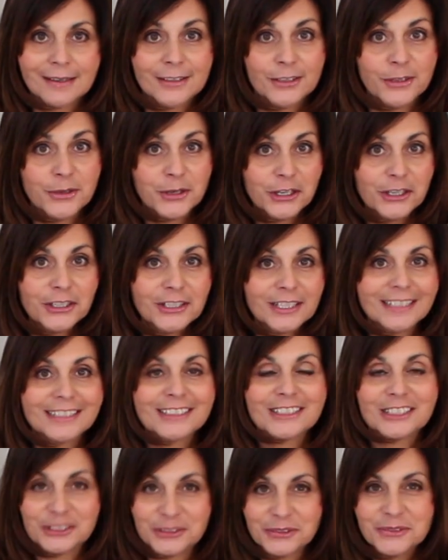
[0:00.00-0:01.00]
You heard
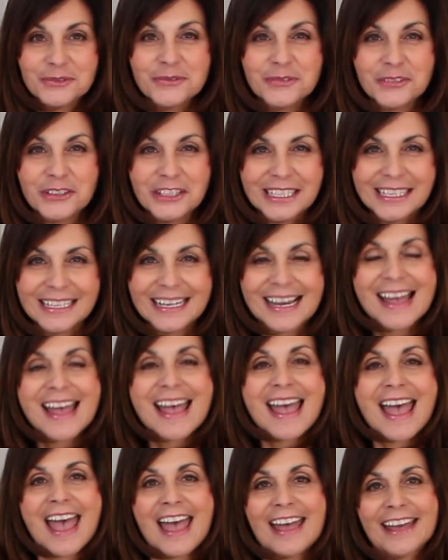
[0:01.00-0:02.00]
it, gluten-free.
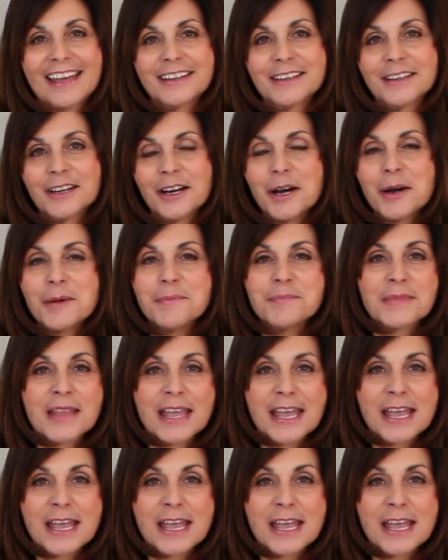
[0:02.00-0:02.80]
And